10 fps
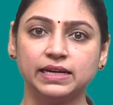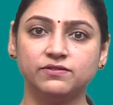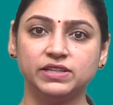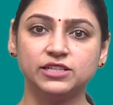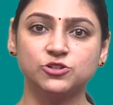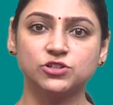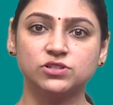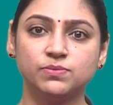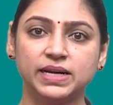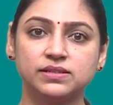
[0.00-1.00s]

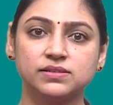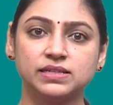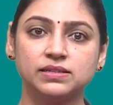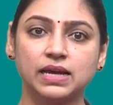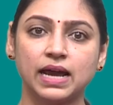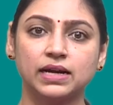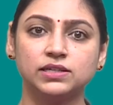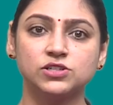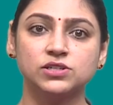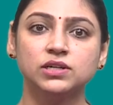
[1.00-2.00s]
aviation, medicine,
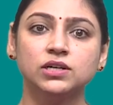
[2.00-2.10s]
and